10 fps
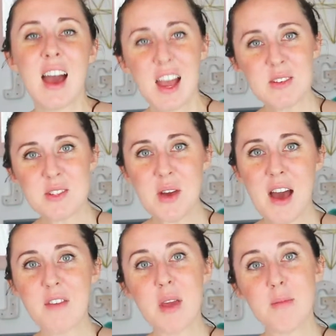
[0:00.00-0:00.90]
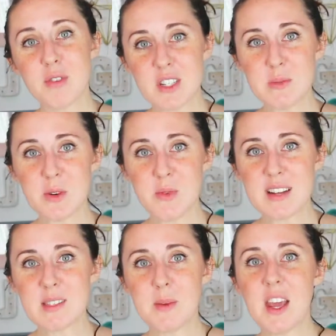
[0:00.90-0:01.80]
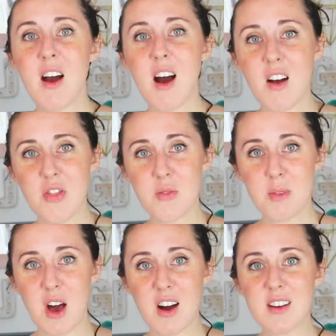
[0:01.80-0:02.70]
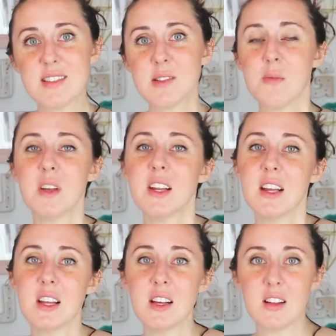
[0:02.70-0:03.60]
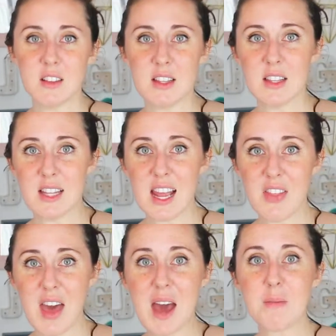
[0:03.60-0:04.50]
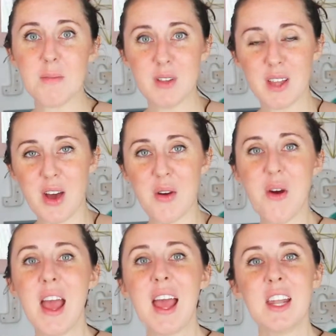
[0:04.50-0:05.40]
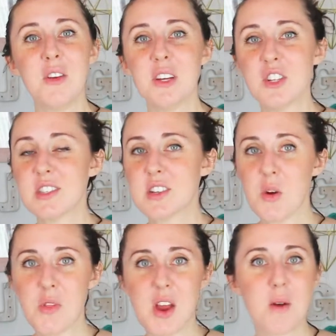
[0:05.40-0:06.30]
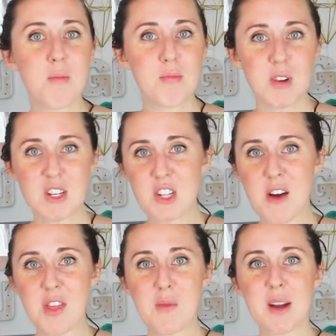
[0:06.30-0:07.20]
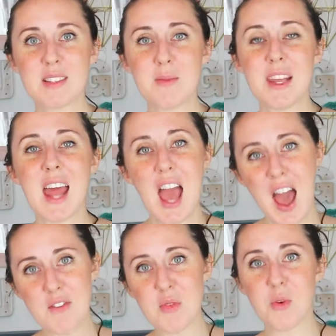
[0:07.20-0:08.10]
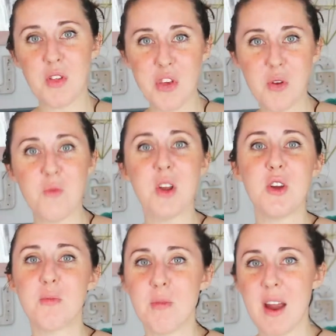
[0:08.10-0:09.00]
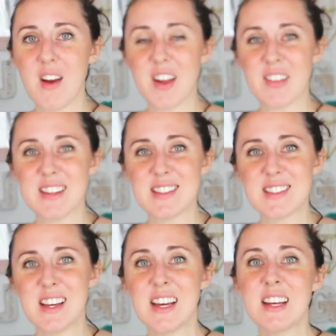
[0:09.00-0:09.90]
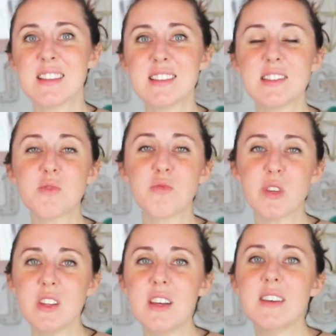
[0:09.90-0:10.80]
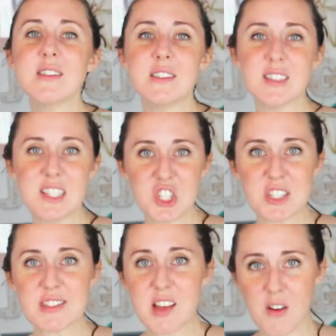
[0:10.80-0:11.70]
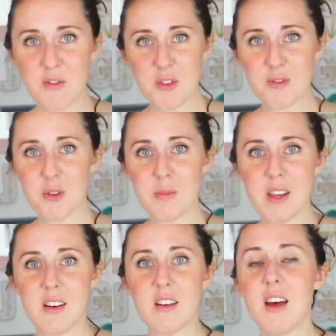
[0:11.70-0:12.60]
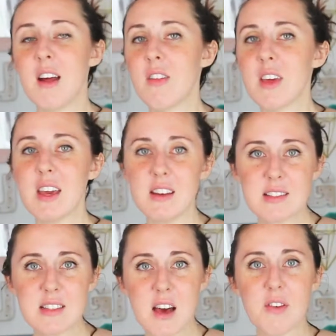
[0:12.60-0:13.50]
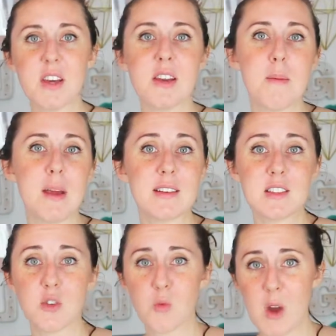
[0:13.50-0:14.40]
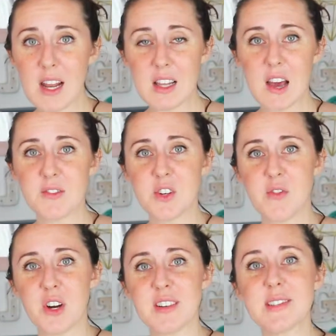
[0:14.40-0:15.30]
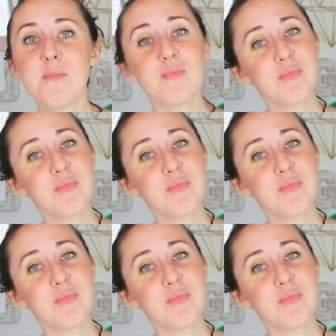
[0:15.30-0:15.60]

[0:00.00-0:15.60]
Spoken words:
I also have a printable recipe on the blog, so I'm going to link that below. You can just go there, print off that recipe, and have it with you when you're preparing this. This is a really delicious comfort food meal. Kids love it. It makes great leftovers.